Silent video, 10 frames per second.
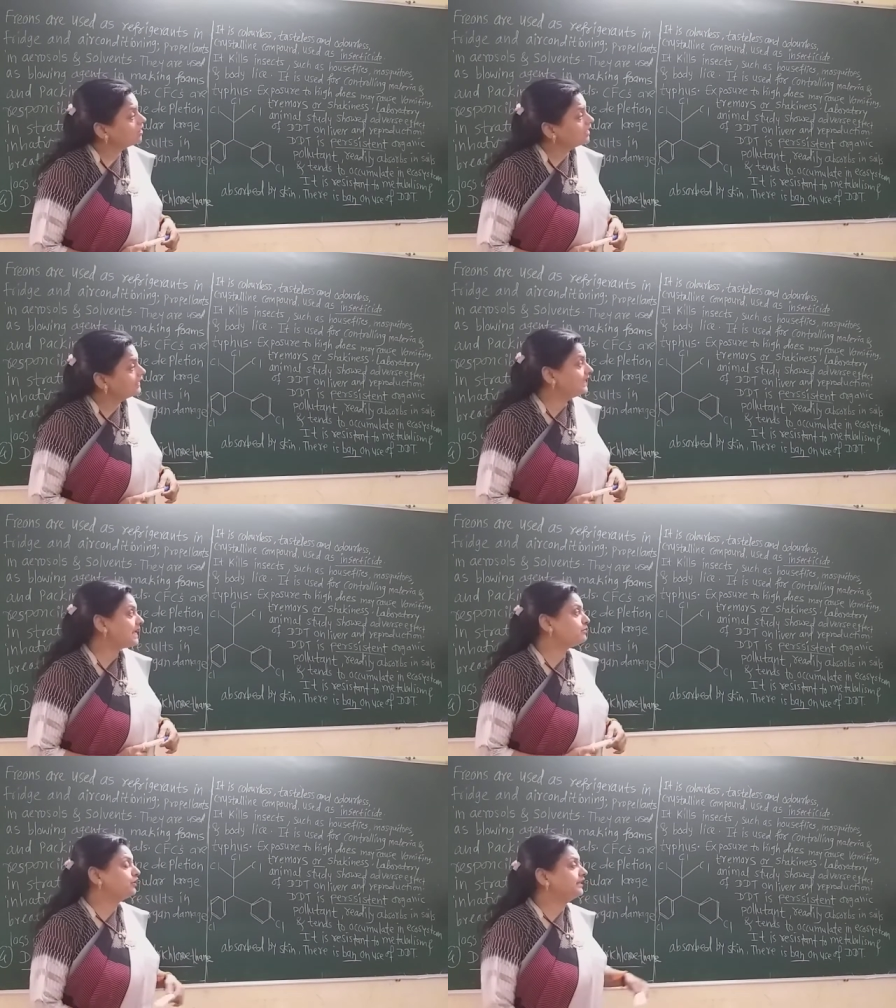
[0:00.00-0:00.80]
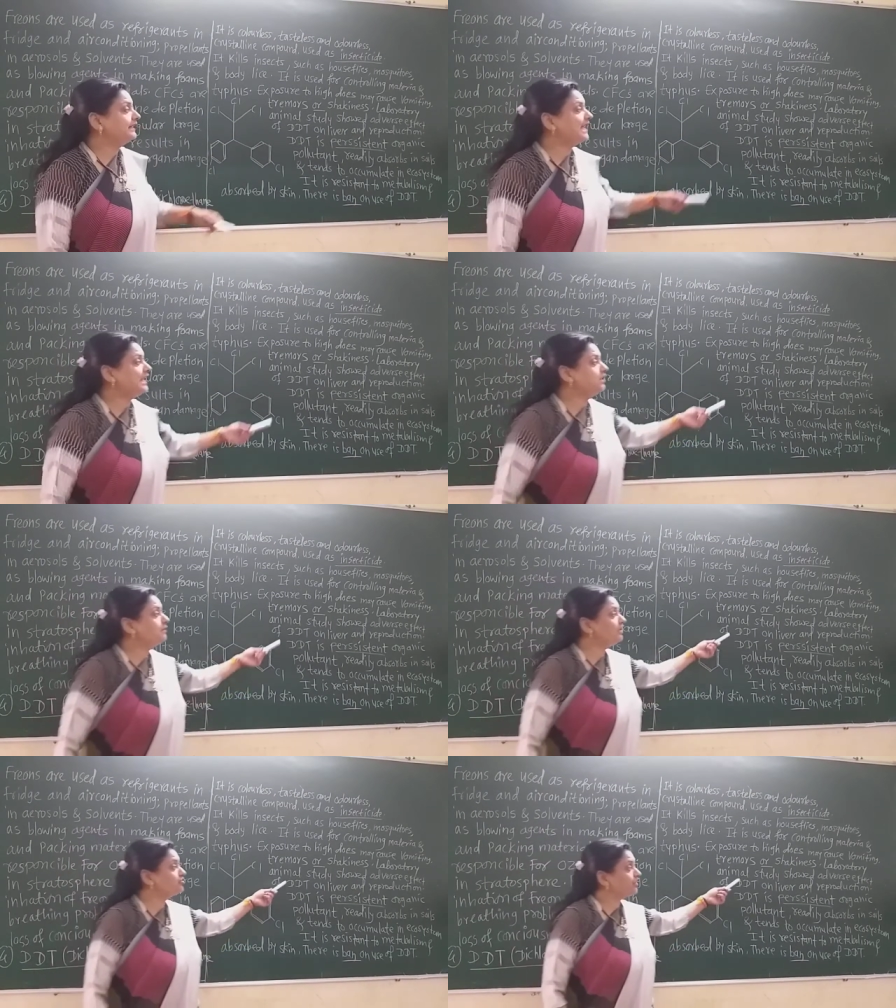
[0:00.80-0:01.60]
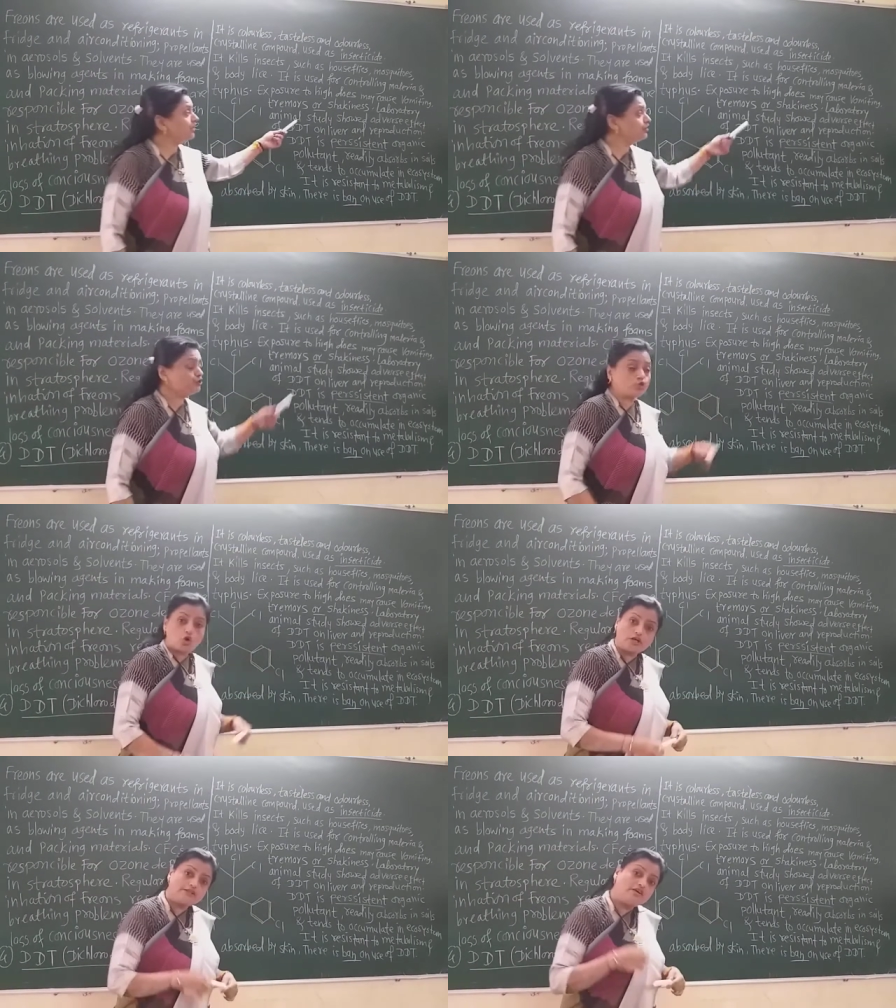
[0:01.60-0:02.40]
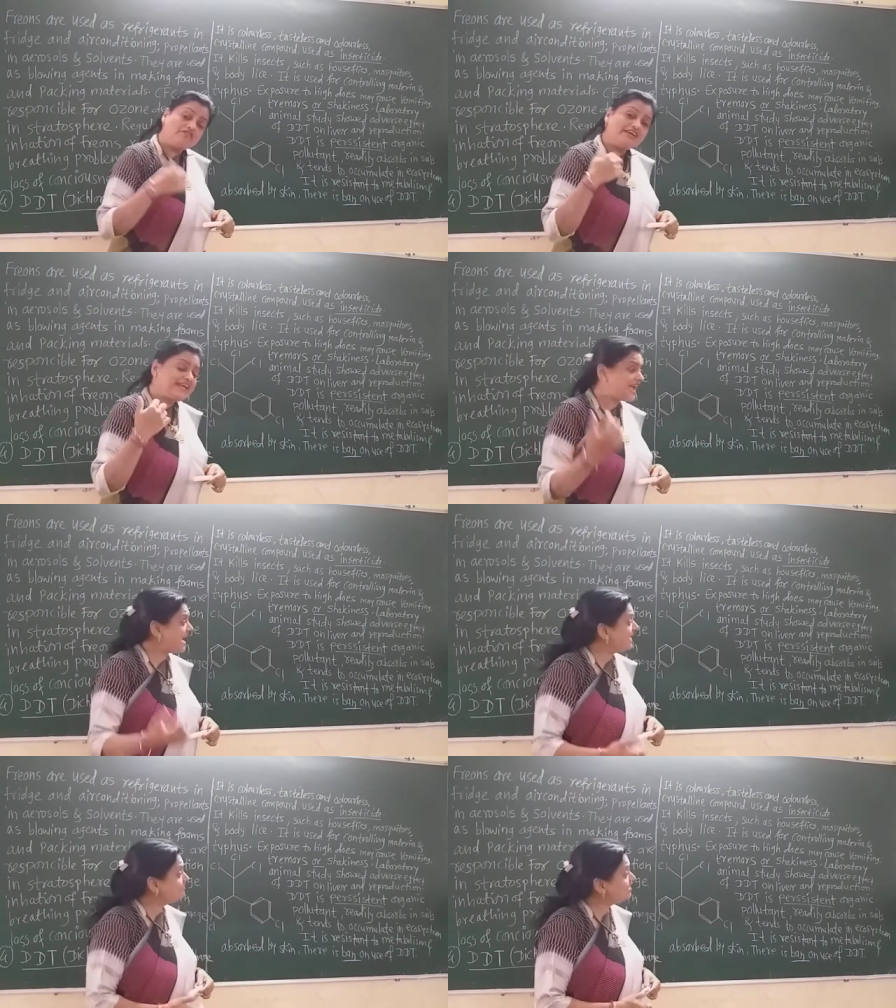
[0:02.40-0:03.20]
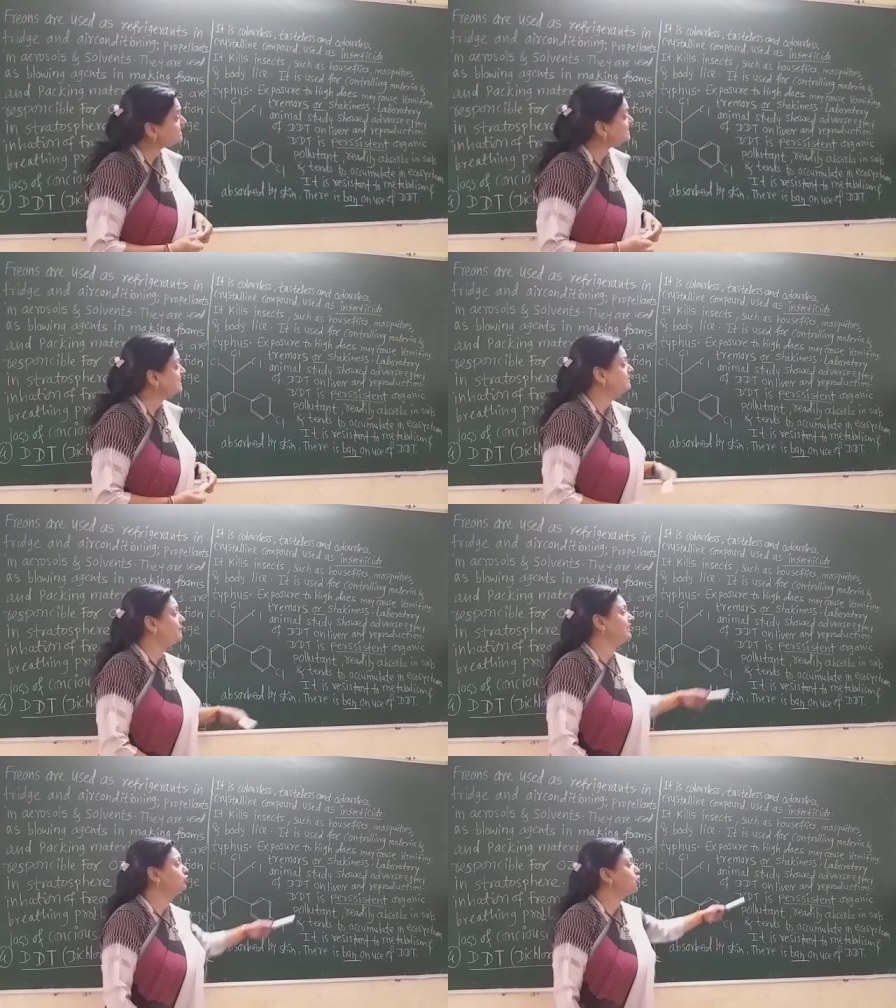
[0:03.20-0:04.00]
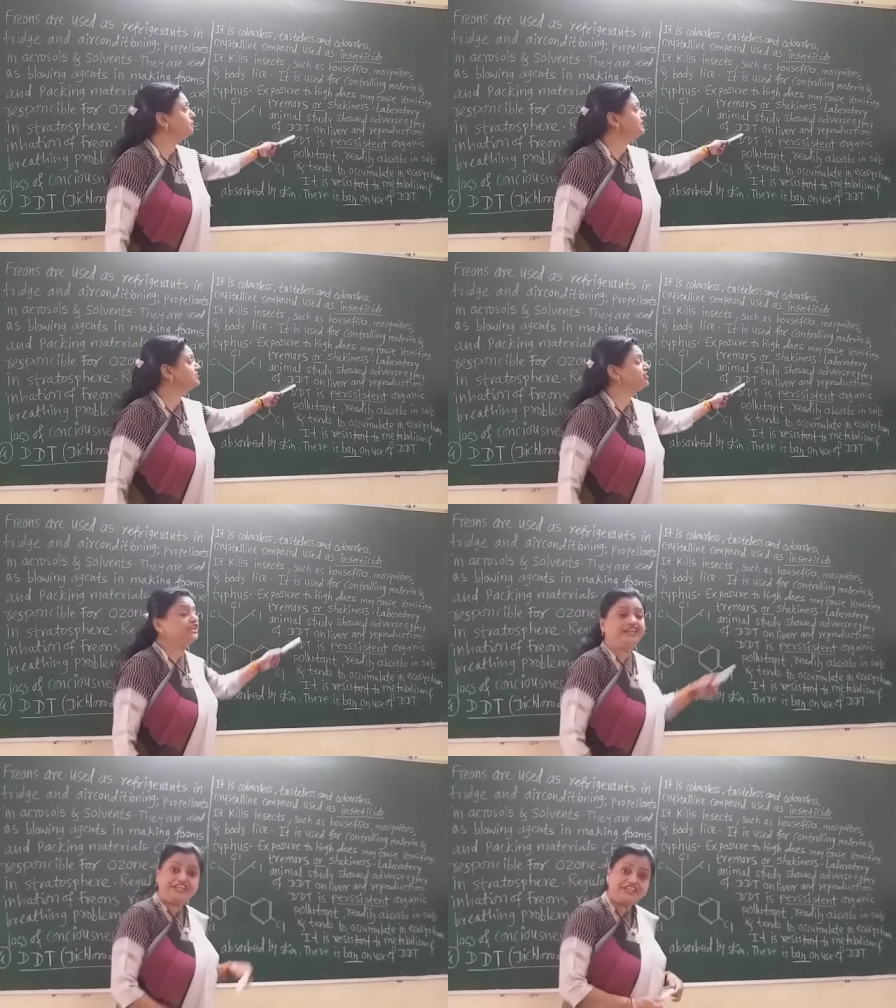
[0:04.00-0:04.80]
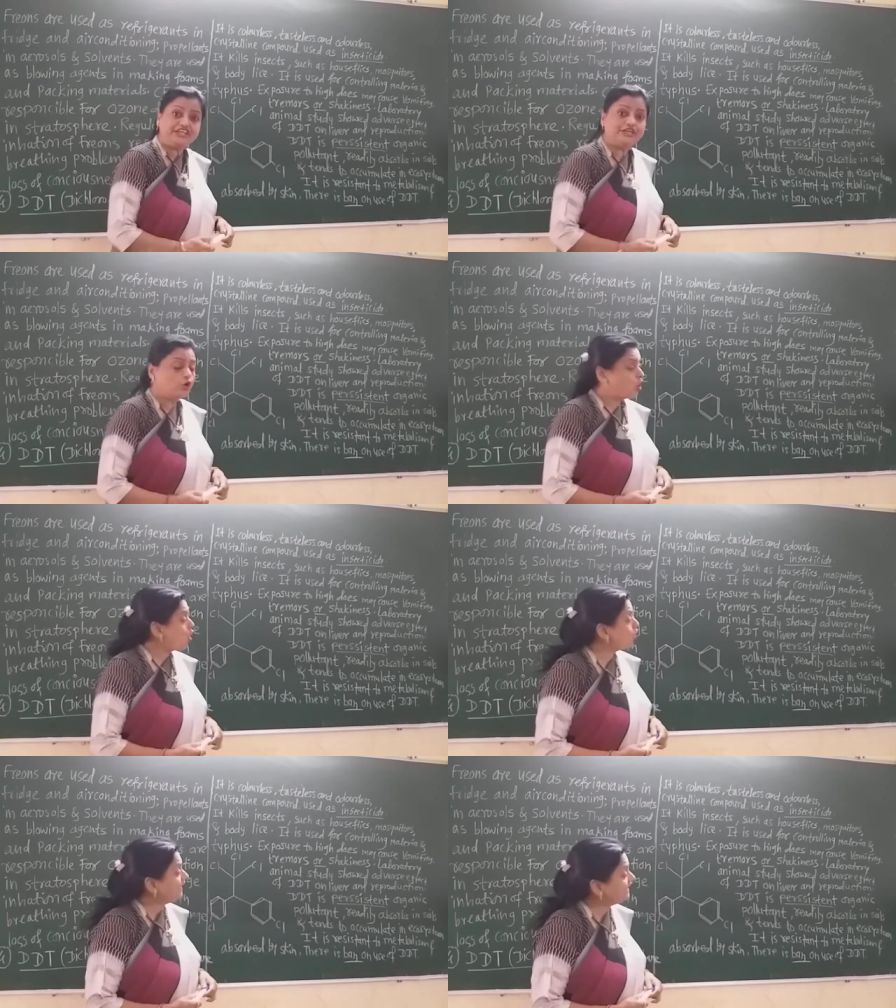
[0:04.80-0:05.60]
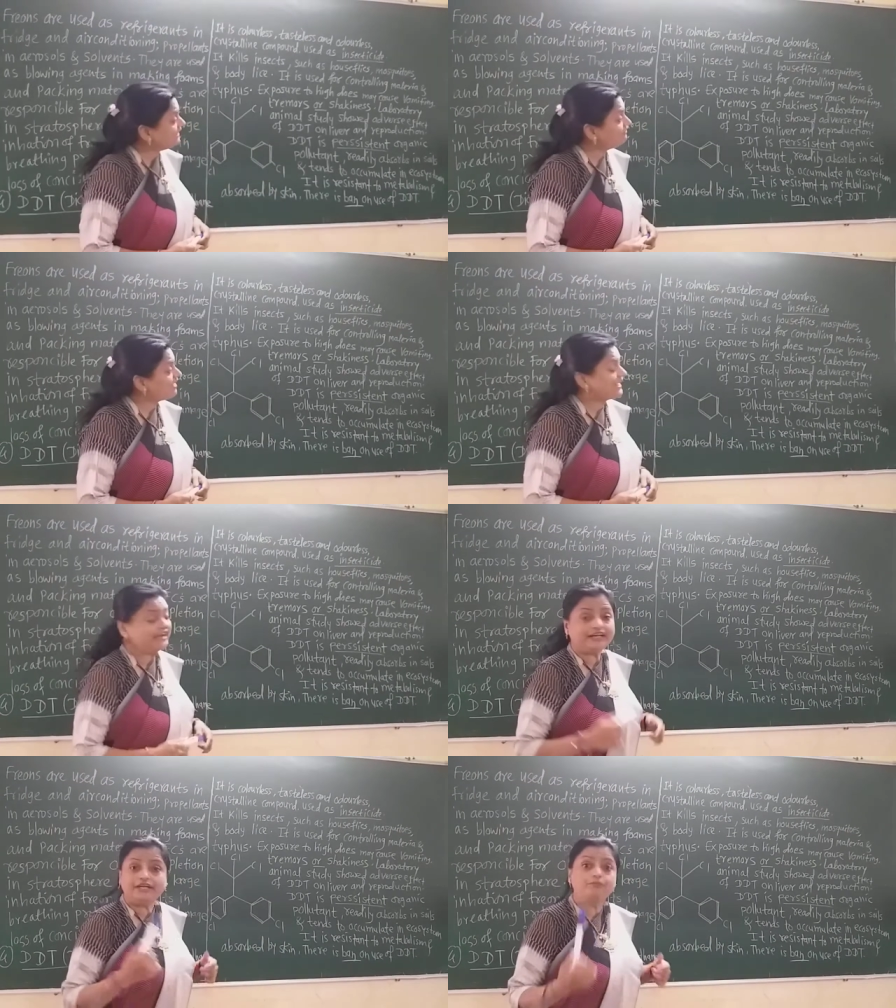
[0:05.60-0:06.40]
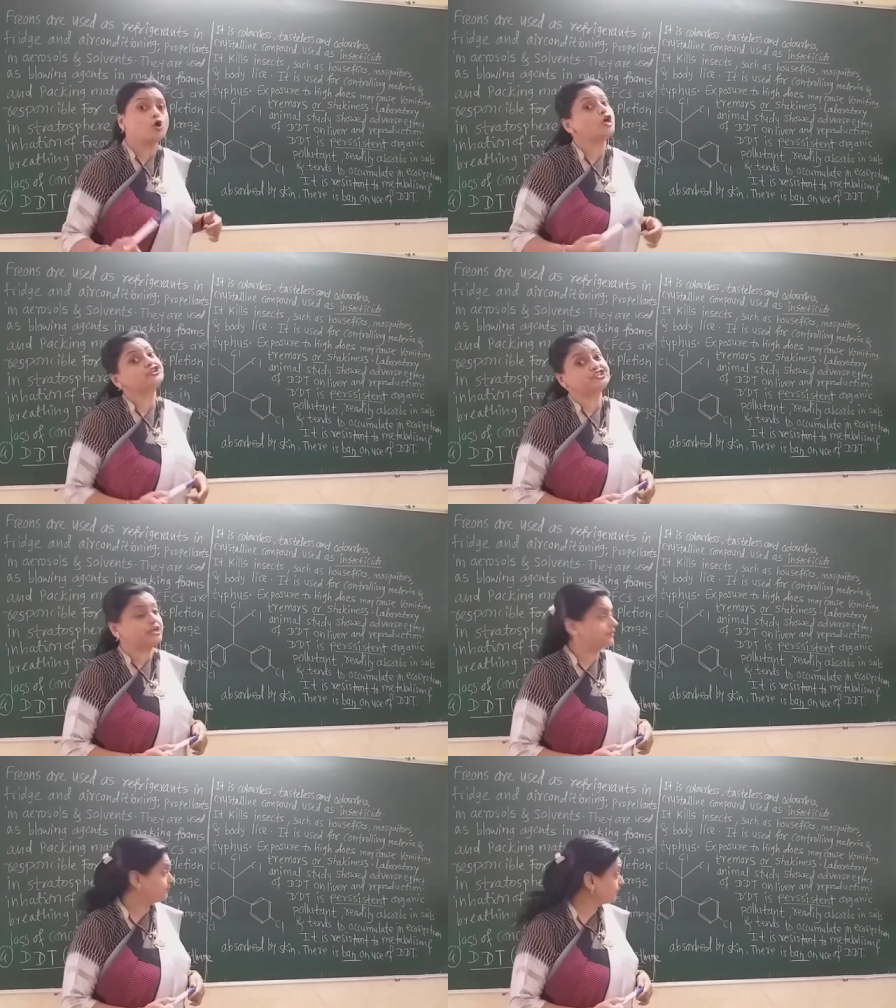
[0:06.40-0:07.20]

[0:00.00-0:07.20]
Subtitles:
Laboratory animal studies showed the very adverse effect of this DDT on liver and reproduction.